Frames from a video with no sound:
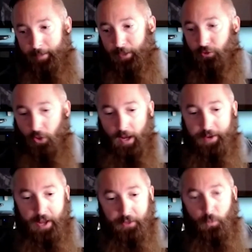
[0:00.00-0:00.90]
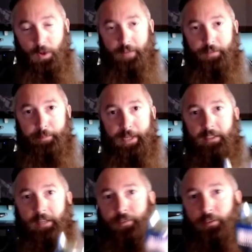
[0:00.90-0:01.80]
So another one of the big
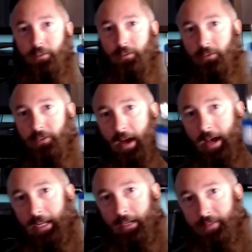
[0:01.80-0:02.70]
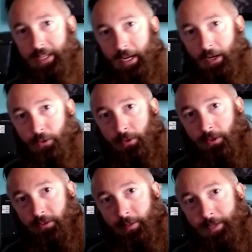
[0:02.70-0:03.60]
differences is the height of the air
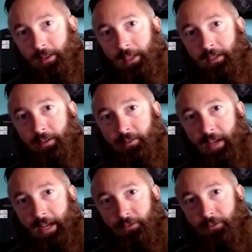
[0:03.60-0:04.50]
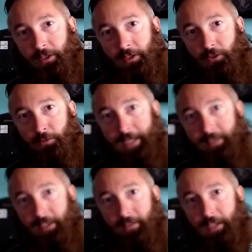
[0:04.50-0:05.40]
horns. I'm going to lean to the side so you can use my
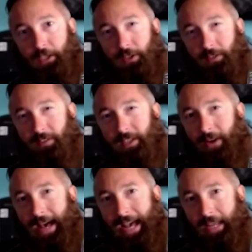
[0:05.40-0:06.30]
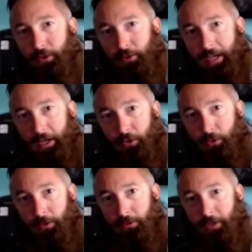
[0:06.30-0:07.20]
TV. You can see how high those air
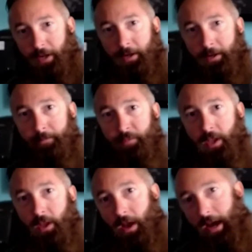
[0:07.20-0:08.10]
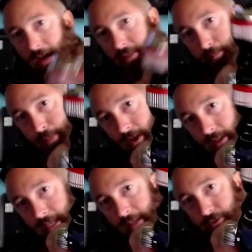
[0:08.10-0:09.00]
horns are. On the
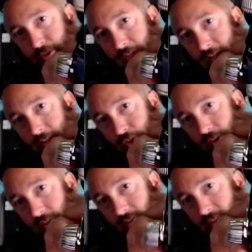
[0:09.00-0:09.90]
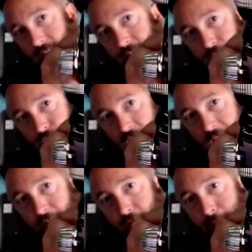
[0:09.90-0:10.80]
polyester gun, you can see they're
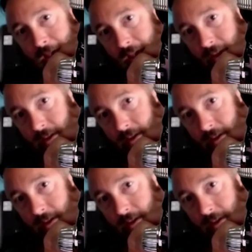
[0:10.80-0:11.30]
shaved back.